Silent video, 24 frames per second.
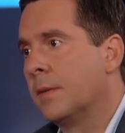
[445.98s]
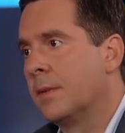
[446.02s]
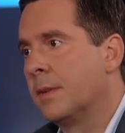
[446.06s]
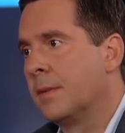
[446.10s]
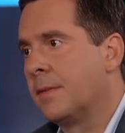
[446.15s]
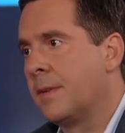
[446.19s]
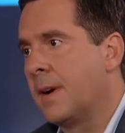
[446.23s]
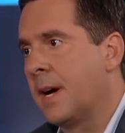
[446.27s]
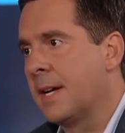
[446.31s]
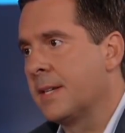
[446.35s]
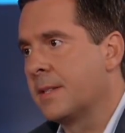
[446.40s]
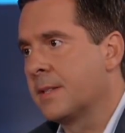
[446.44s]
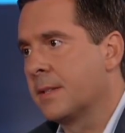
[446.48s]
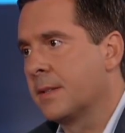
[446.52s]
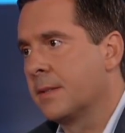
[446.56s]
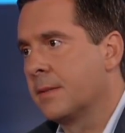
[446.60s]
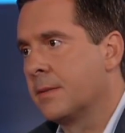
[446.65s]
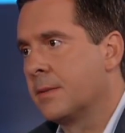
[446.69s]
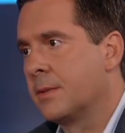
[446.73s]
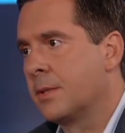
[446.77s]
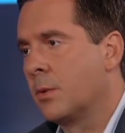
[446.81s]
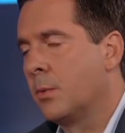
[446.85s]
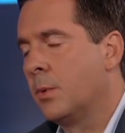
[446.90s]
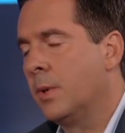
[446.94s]
of the FISA.
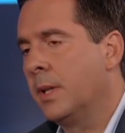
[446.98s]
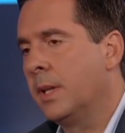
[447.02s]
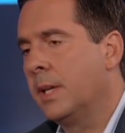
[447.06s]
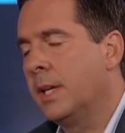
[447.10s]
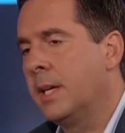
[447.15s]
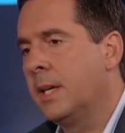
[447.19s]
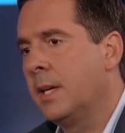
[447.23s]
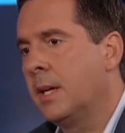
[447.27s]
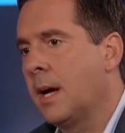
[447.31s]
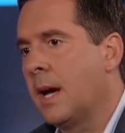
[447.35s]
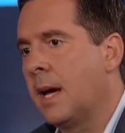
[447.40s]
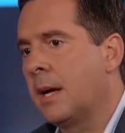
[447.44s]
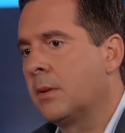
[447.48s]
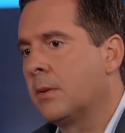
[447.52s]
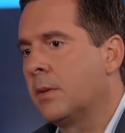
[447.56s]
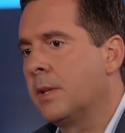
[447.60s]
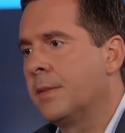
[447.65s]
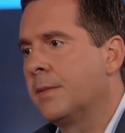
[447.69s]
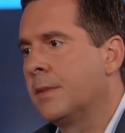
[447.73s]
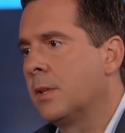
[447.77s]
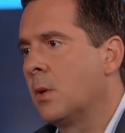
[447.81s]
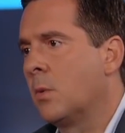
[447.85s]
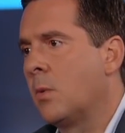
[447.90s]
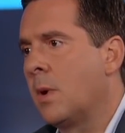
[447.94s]
So really, I don't
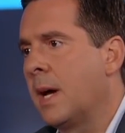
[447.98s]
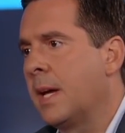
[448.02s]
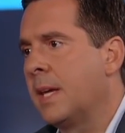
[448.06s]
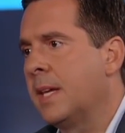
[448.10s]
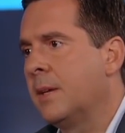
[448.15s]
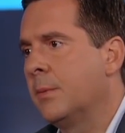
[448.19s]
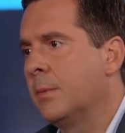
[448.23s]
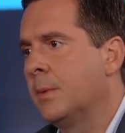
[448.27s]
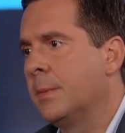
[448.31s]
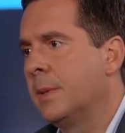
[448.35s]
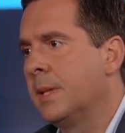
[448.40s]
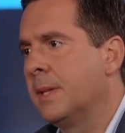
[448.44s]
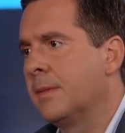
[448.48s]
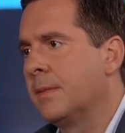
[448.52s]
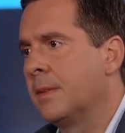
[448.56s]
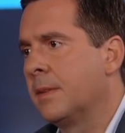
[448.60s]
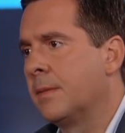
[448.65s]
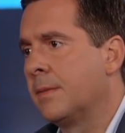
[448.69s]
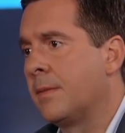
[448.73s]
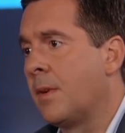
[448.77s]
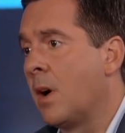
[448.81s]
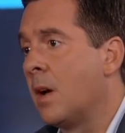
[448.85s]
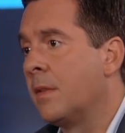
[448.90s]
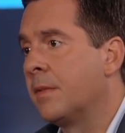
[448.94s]
even know why he would be even
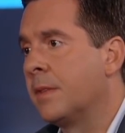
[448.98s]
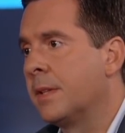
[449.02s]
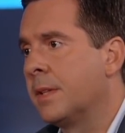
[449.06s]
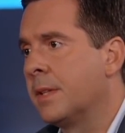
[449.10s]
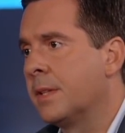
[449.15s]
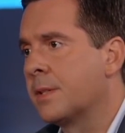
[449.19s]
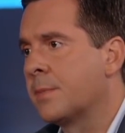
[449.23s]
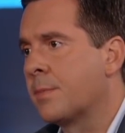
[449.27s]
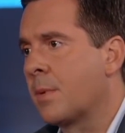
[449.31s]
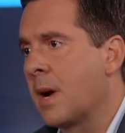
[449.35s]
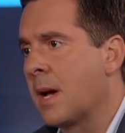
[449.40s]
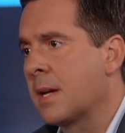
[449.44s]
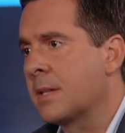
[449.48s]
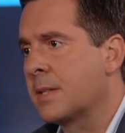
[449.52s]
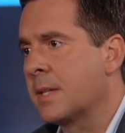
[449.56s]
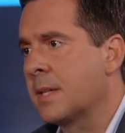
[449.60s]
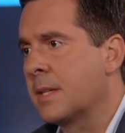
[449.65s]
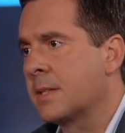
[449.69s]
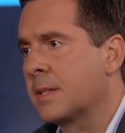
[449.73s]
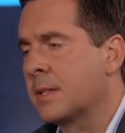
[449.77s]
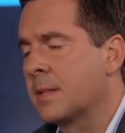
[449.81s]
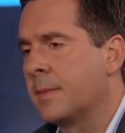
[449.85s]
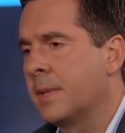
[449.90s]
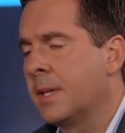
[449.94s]
involved in this
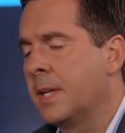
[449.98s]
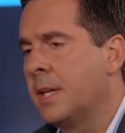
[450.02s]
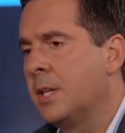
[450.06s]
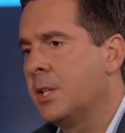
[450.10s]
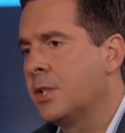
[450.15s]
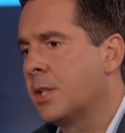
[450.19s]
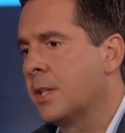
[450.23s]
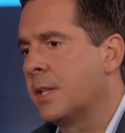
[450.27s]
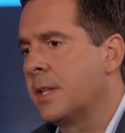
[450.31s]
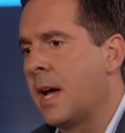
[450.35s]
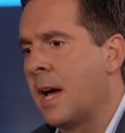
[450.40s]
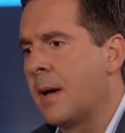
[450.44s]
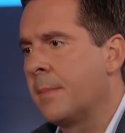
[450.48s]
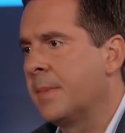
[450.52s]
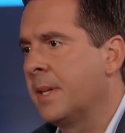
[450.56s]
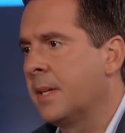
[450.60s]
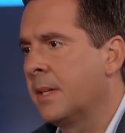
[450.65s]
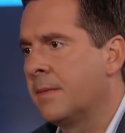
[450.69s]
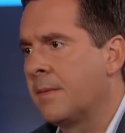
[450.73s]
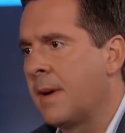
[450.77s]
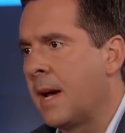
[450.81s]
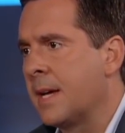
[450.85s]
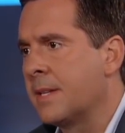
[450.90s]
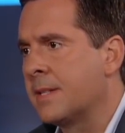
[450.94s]
process. I mean, he should not be
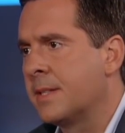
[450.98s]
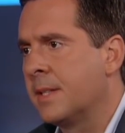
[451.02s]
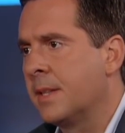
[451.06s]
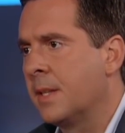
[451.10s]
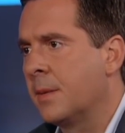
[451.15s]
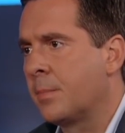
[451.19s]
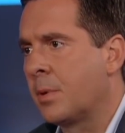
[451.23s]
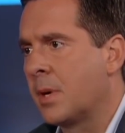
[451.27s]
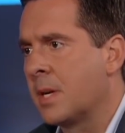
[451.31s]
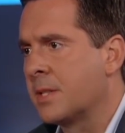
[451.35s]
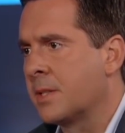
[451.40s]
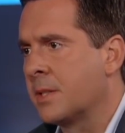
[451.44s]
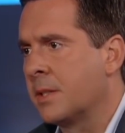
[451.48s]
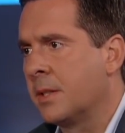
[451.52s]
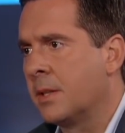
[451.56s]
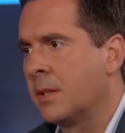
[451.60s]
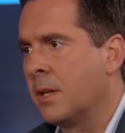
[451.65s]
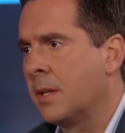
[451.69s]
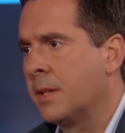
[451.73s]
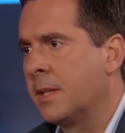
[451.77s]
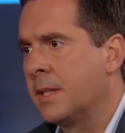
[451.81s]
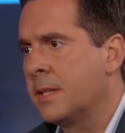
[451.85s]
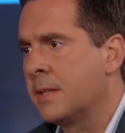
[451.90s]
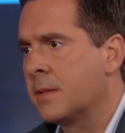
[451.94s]
advising the president
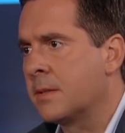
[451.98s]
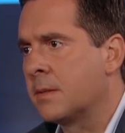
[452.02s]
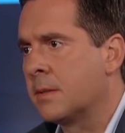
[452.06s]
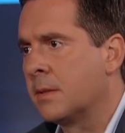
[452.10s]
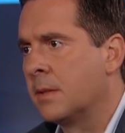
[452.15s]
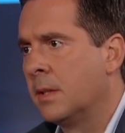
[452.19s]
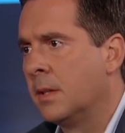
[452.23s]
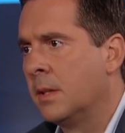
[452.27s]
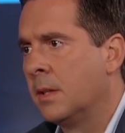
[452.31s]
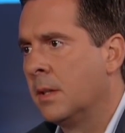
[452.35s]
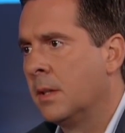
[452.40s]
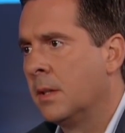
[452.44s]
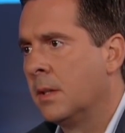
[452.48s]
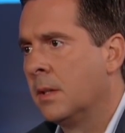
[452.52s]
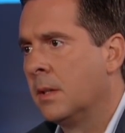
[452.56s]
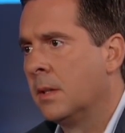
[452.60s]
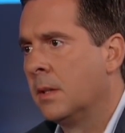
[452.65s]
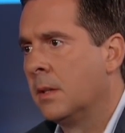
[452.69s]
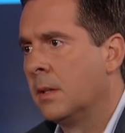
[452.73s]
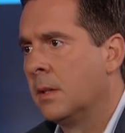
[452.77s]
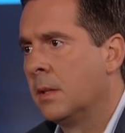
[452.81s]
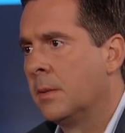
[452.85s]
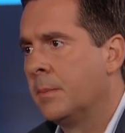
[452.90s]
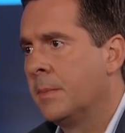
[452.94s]
on this
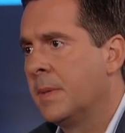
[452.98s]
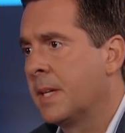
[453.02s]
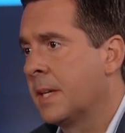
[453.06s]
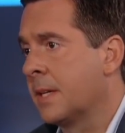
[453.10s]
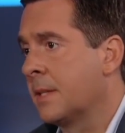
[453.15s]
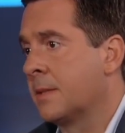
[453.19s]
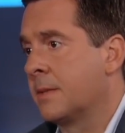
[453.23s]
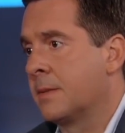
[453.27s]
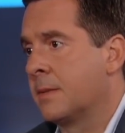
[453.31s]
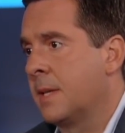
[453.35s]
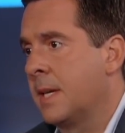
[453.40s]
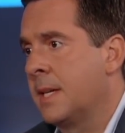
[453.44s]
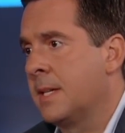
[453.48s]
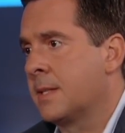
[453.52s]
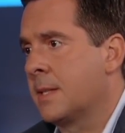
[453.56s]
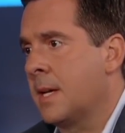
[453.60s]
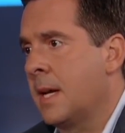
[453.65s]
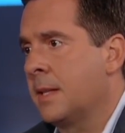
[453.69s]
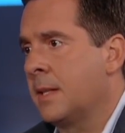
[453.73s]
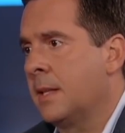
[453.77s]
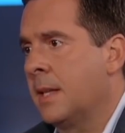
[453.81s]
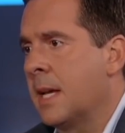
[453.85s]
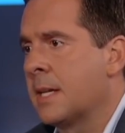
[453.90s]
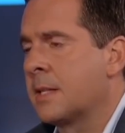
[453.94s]
because he
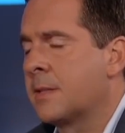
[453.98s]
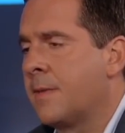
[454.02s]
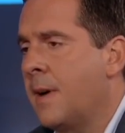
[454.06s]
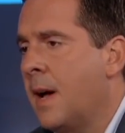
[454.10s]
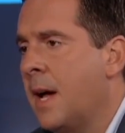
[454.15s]
signed the last